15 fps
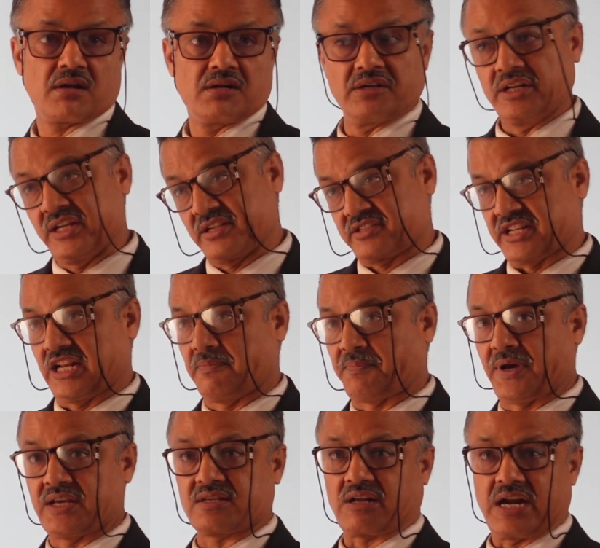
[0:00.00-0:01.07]
read 10
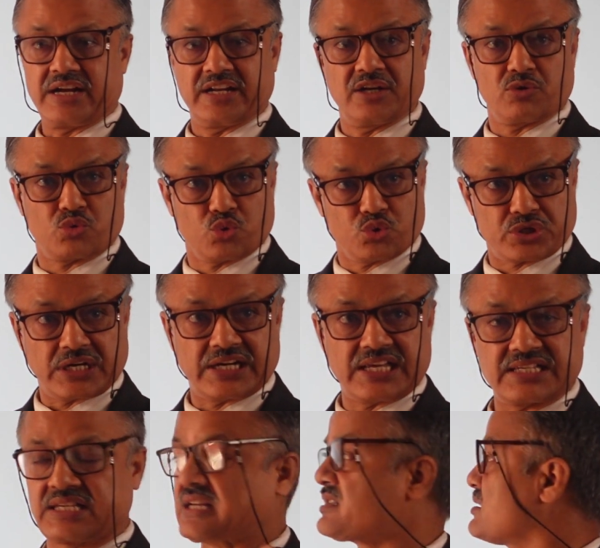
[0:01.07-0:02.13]
pages, write in 2
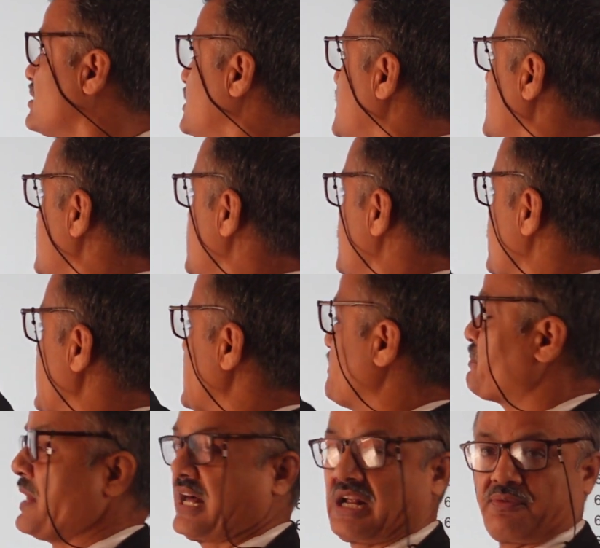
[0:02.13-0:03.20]
sentences. You can
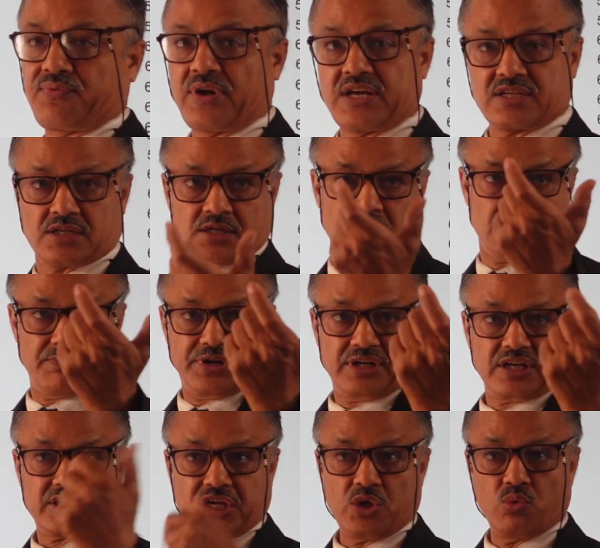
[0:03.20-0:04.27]
paraphrase, bring a
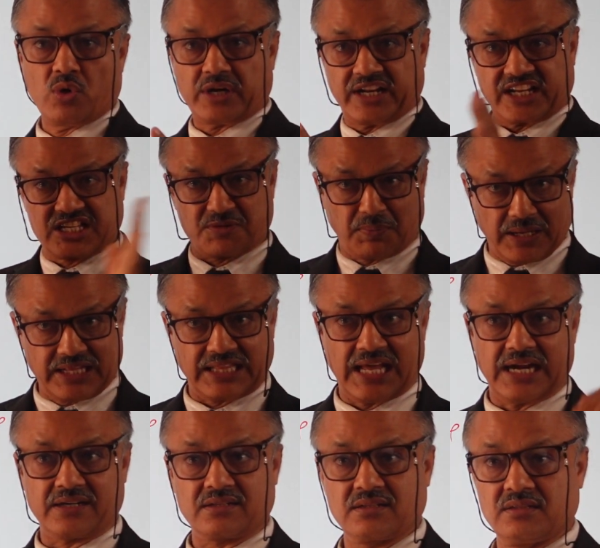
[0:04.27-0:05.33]
keyword and explain
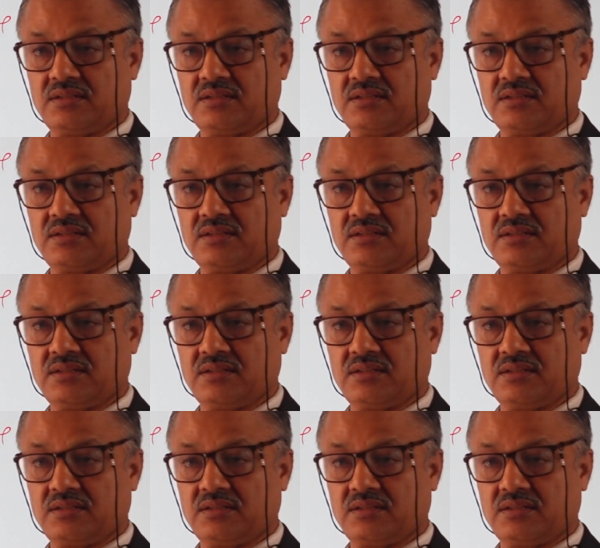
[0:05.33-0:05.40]
that.